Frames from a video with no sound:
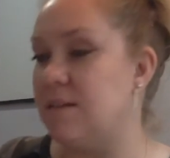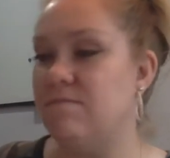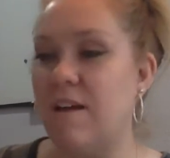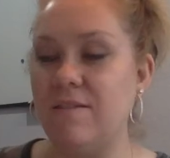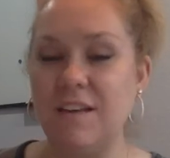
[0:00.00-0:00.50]

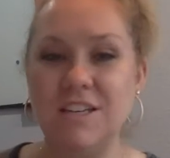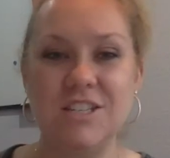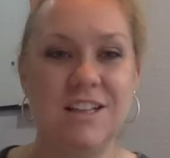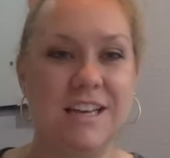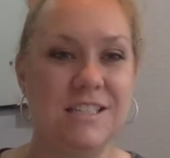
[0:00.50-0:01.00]
Some fun
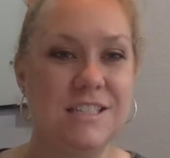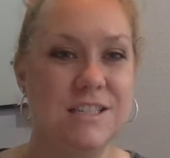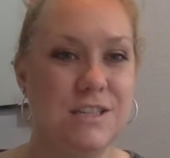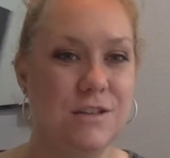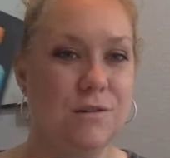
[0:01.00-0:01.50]
things she likes
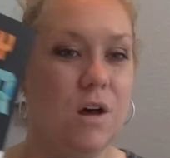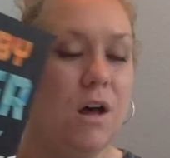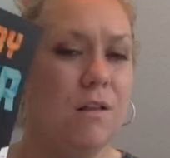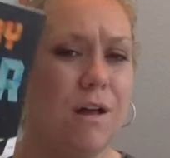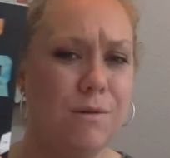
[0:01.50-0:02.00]
to do,